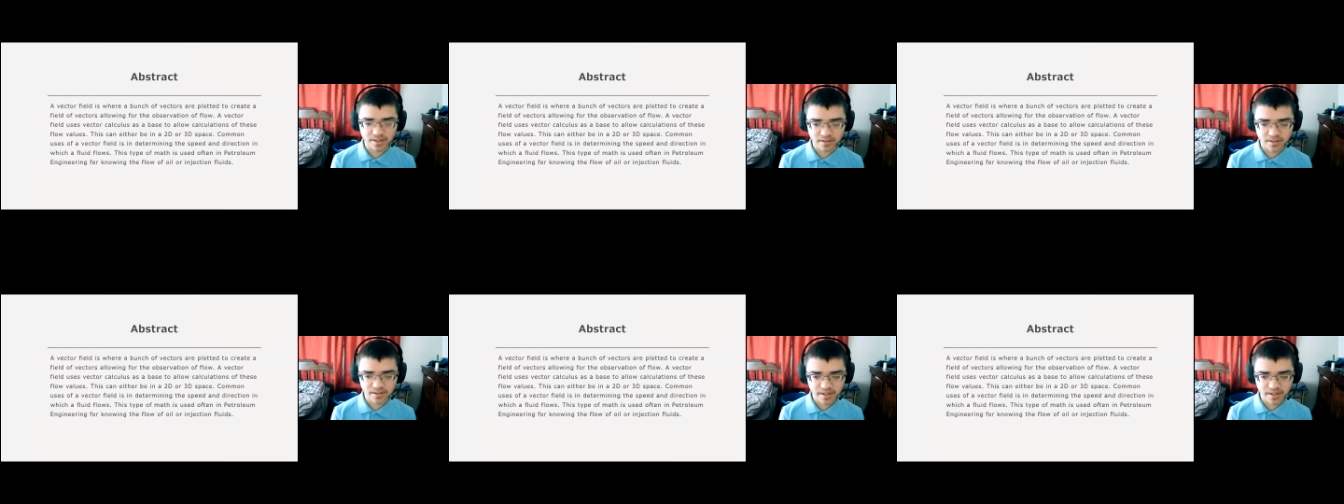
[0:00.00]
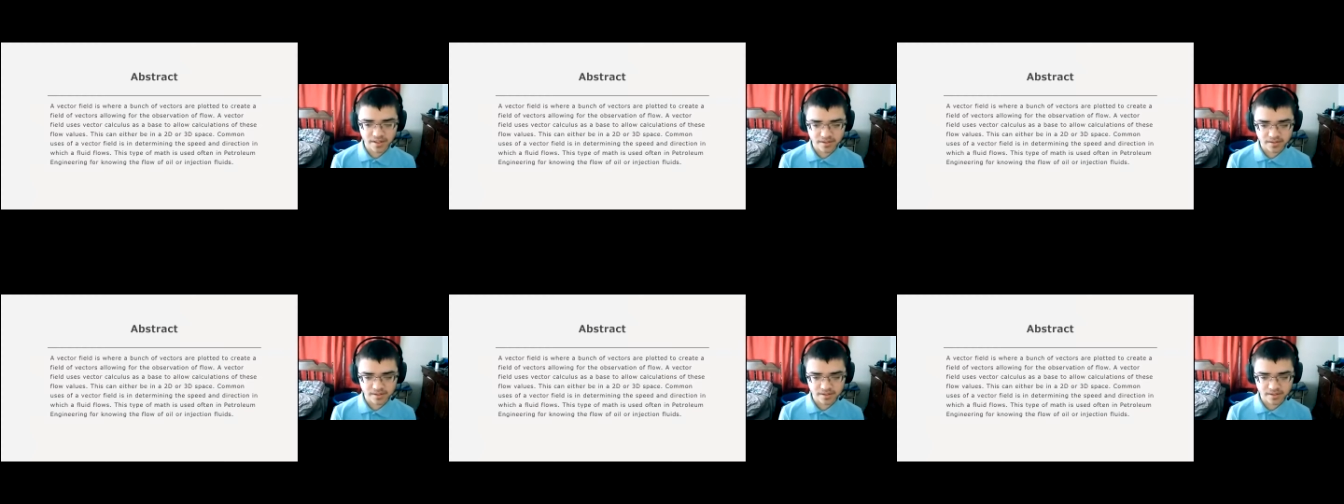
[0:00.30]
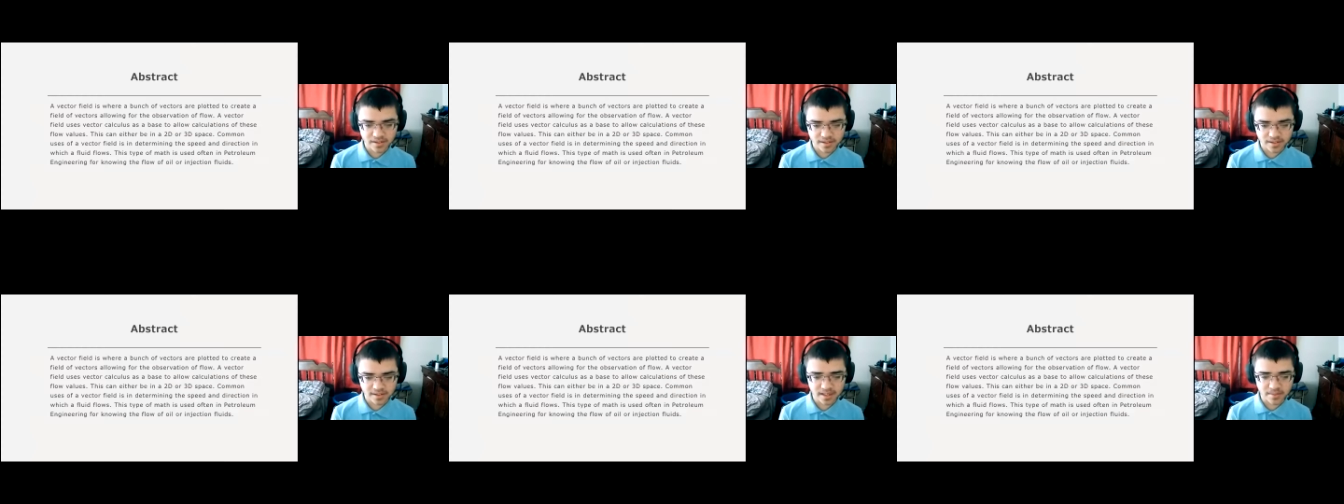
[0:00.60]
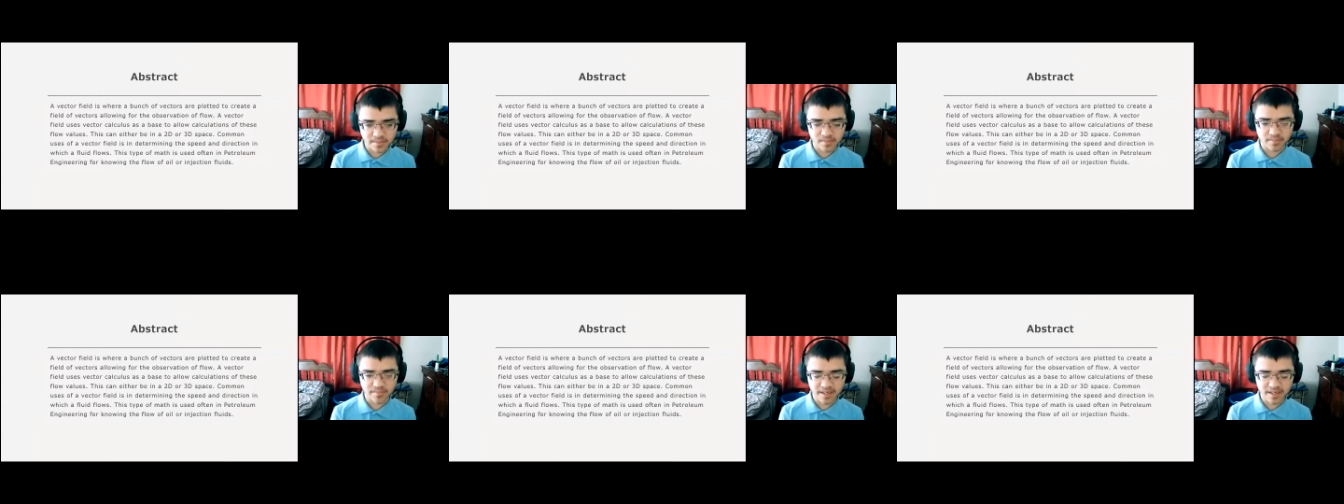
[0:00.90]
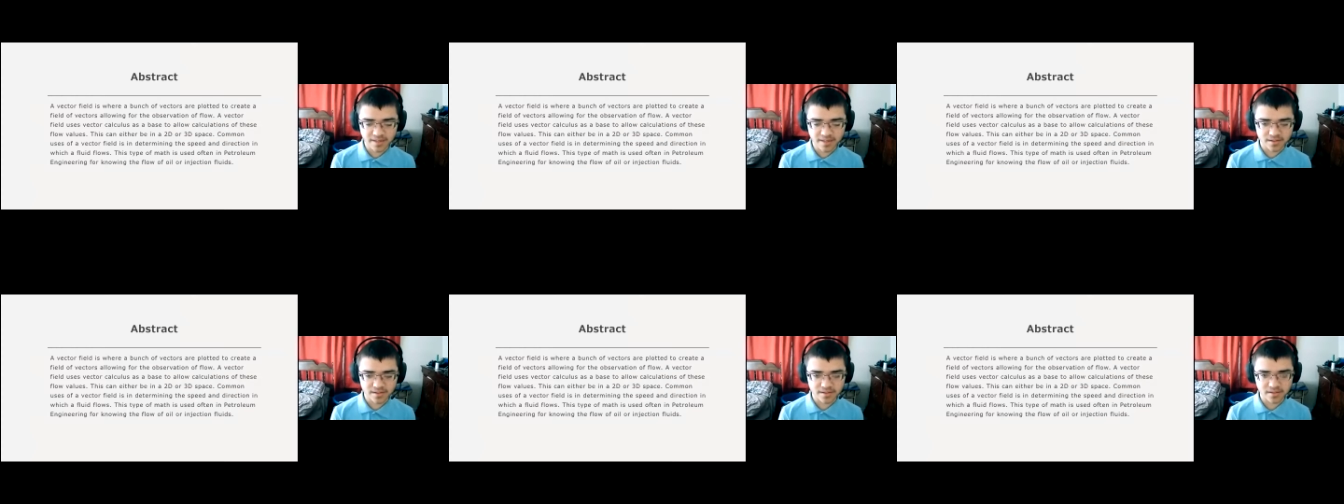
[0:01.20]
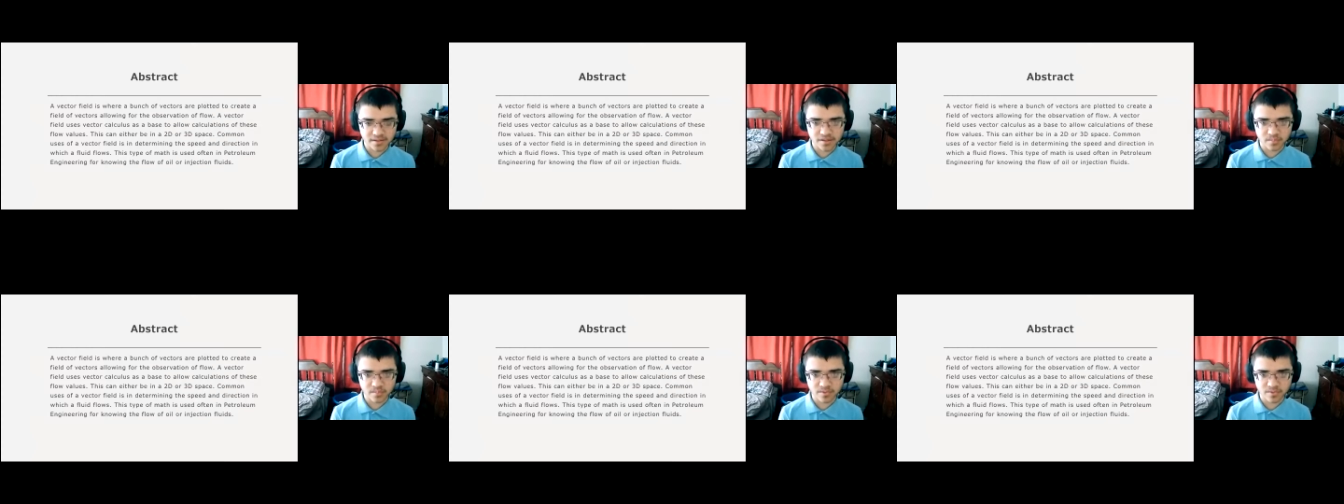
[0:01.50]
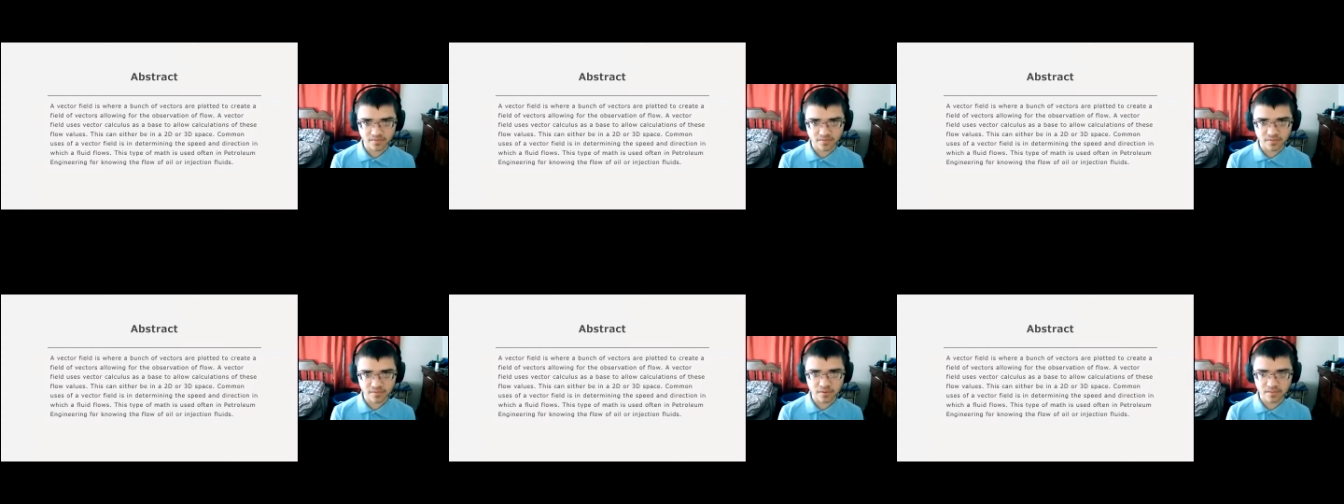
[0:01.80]
and they use this type of math to
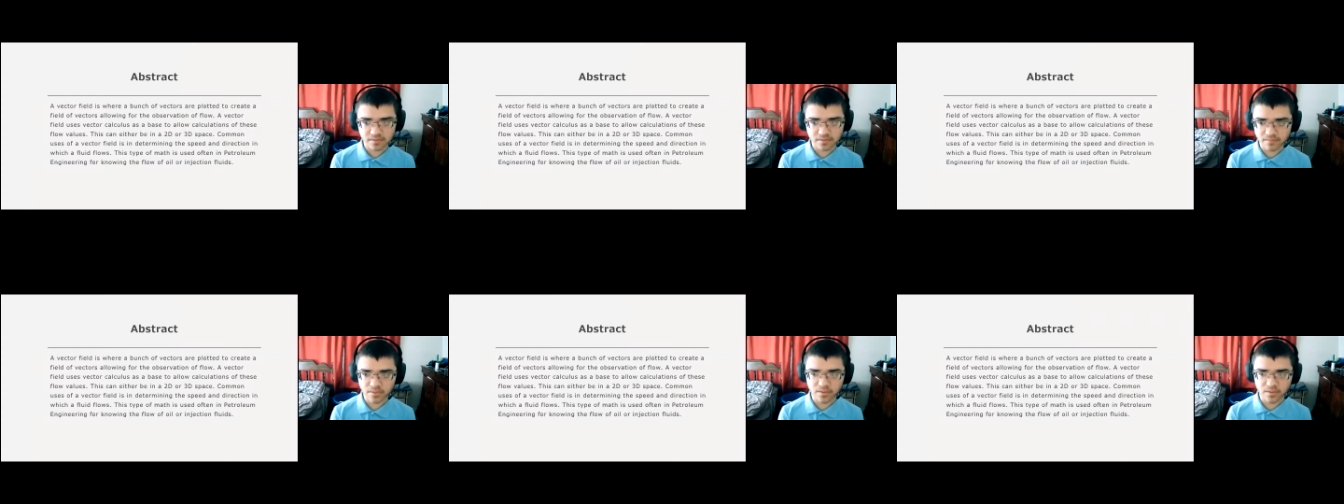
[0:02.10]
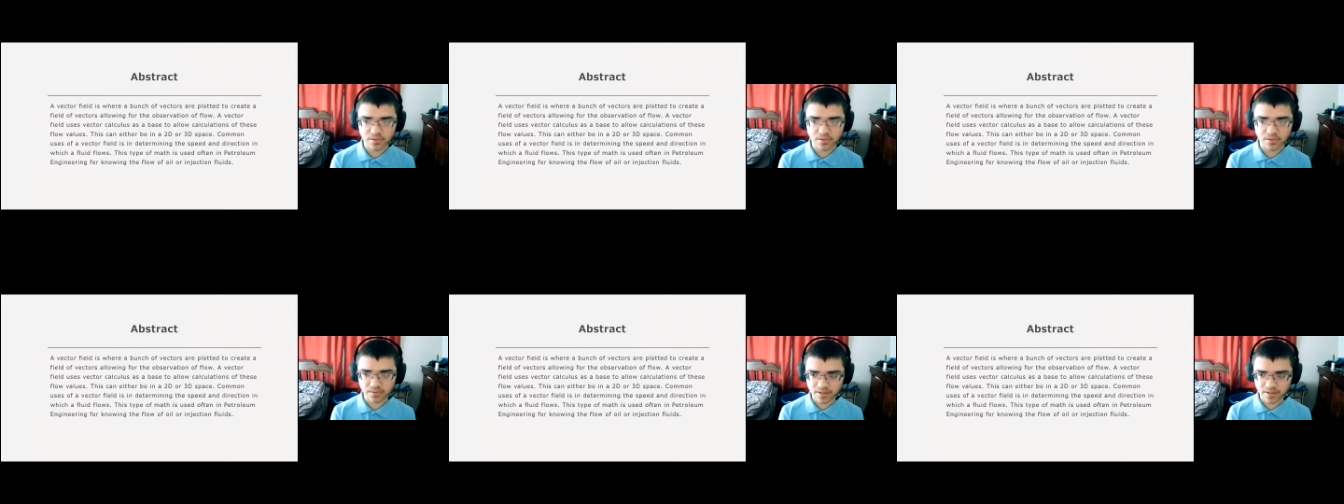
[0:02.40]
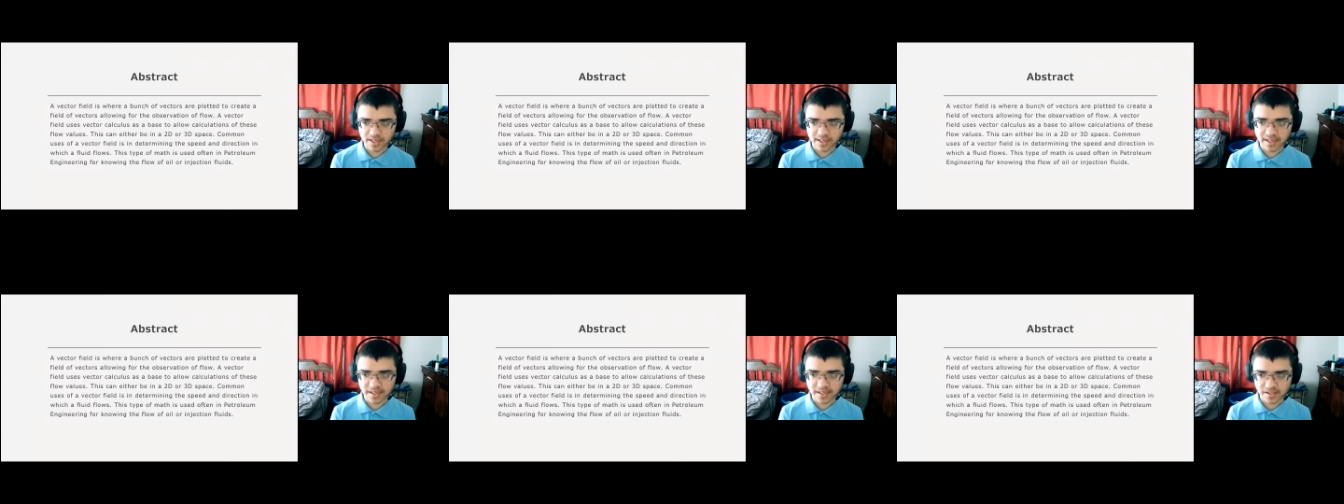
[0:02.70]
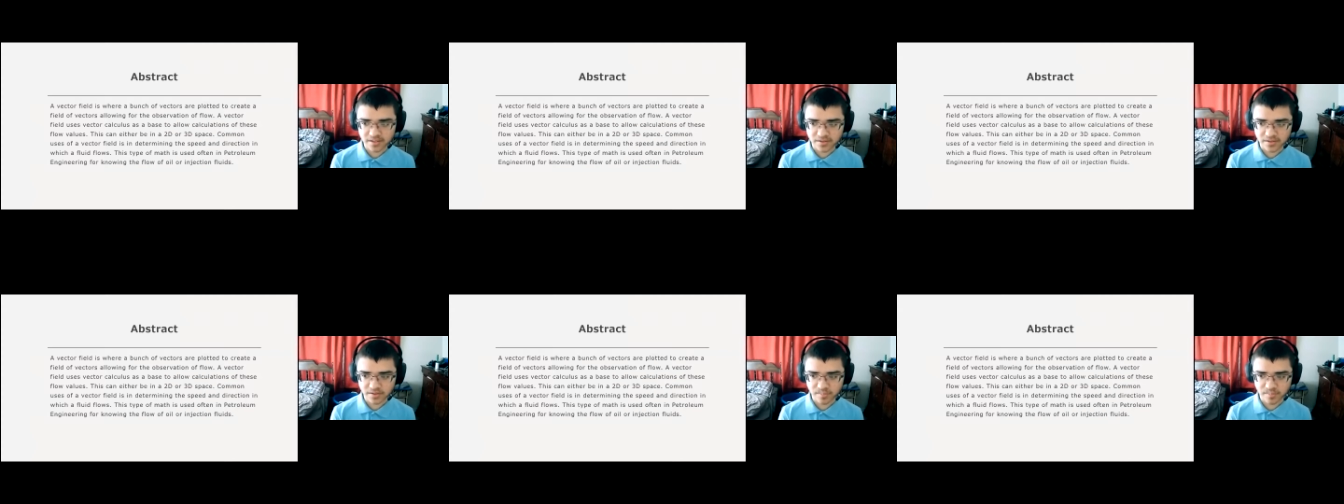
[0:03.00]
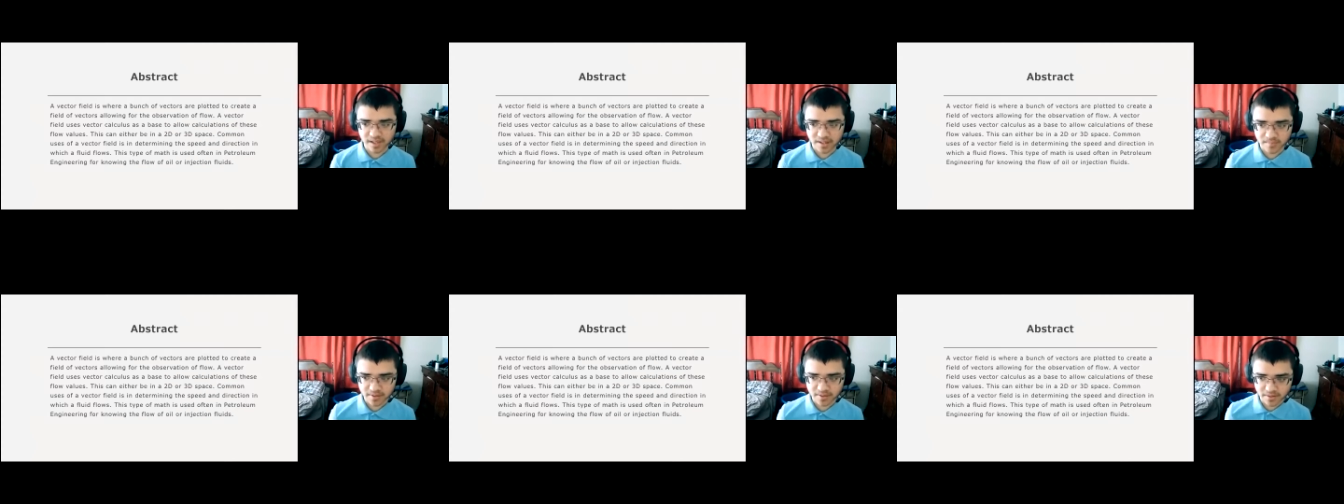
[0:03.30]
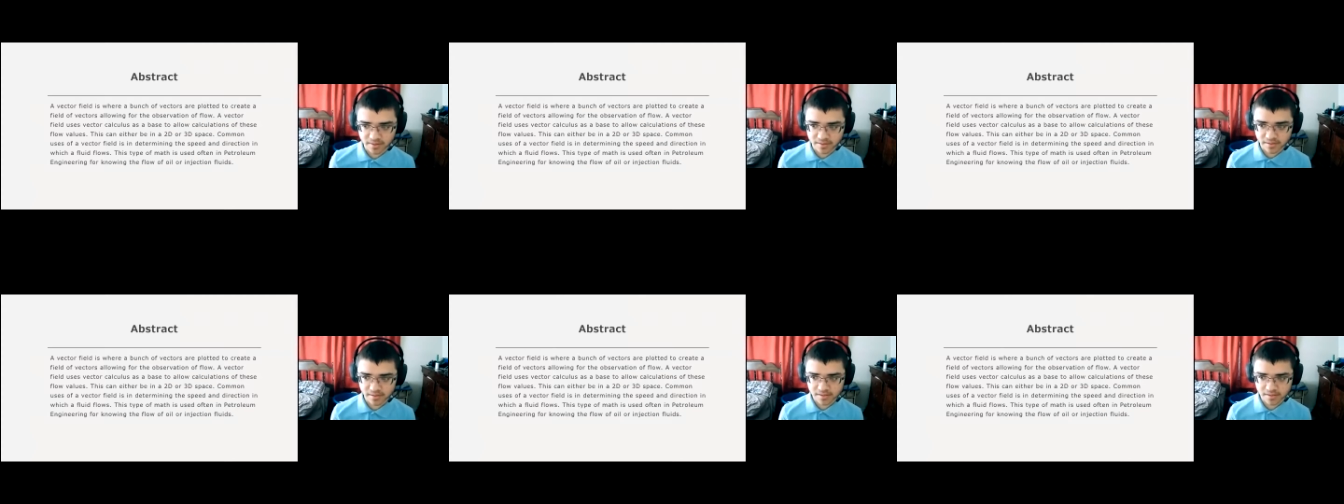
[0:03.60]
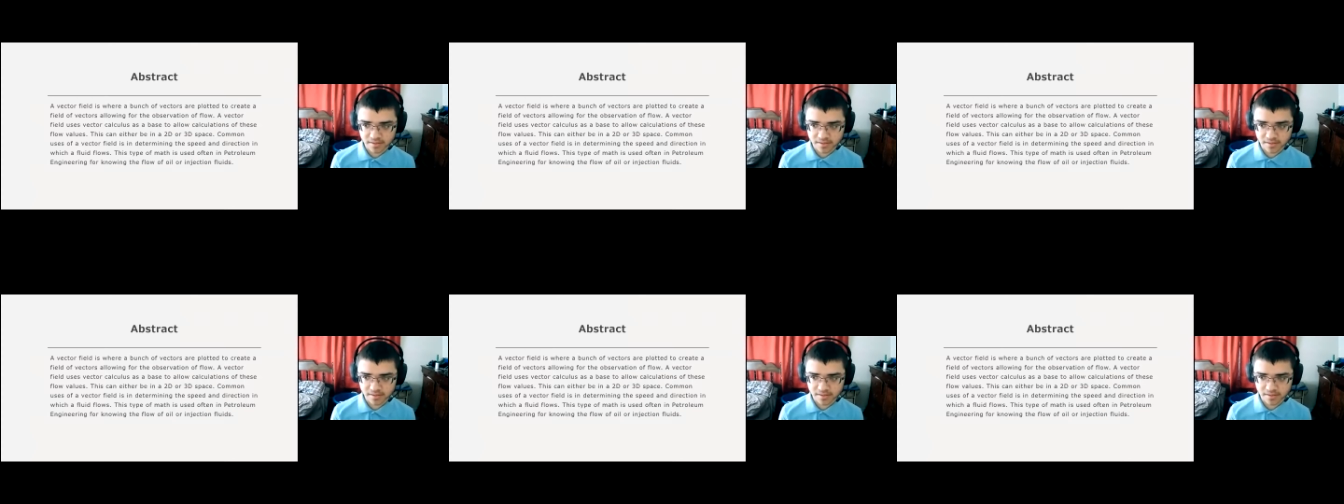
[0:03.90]
determine flow of oil or gas through pipelines.